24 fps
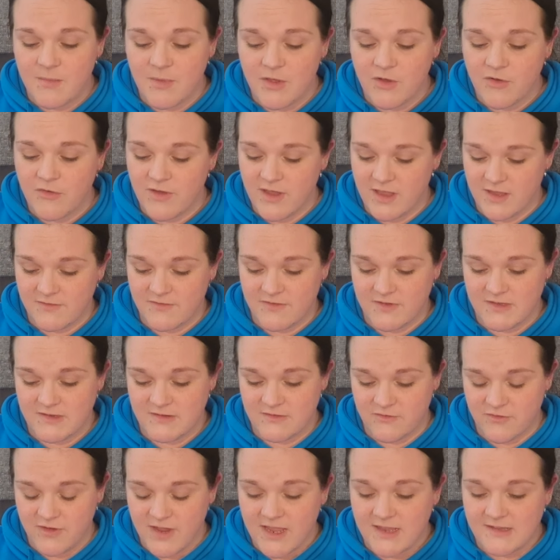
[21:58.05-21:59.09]
and
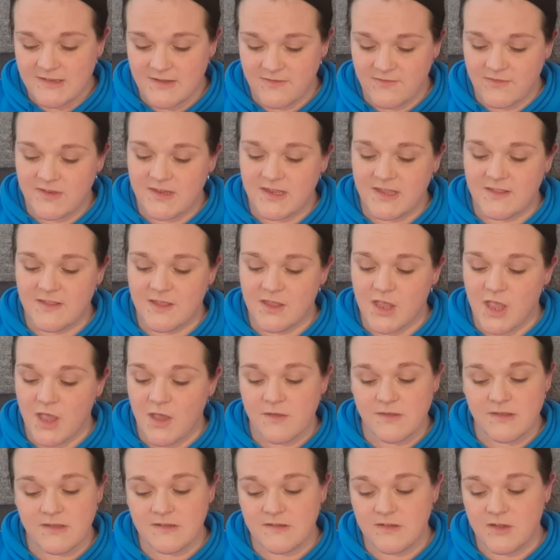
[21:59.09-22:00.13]
creativity that
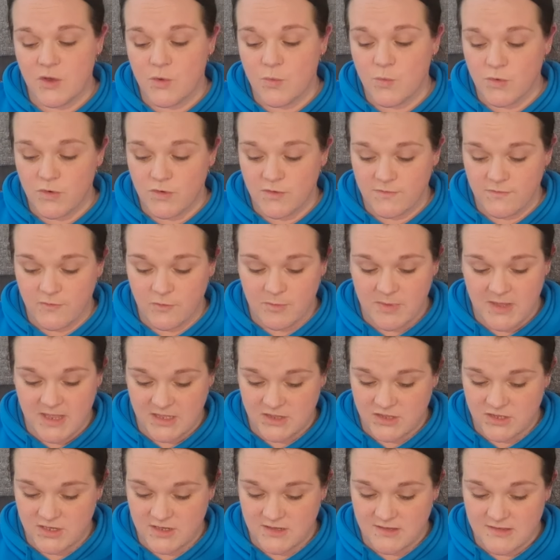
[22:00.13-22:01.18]
goes into your wonderful
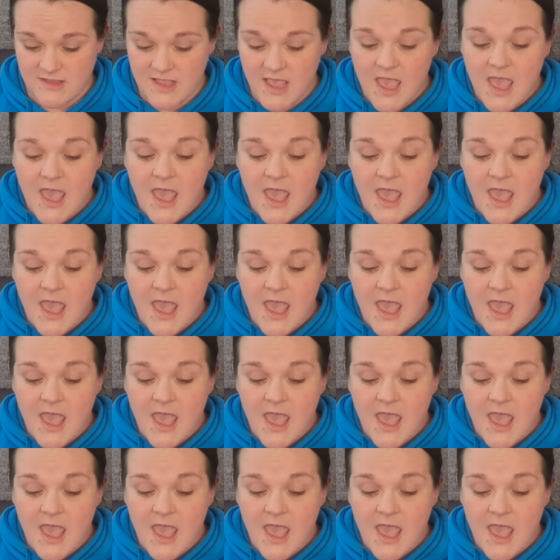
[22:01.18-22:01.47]
pictures,